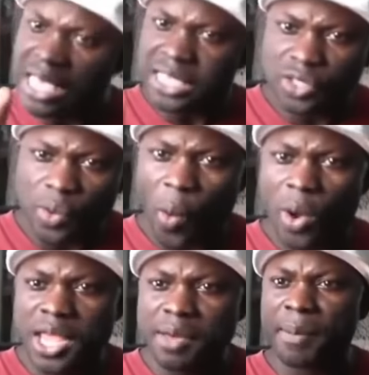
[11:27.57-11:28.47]
He is
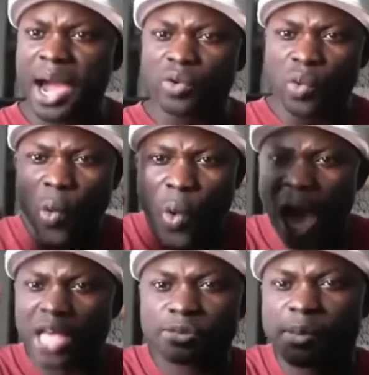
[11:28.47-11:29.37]
the only man
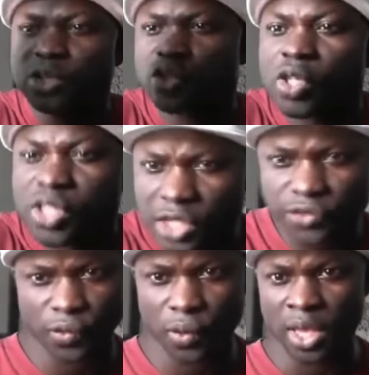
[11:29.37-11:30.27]
who has been
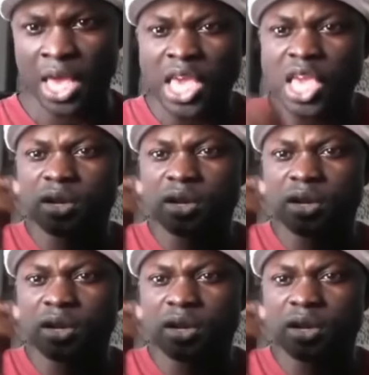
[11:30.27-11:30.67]
successful.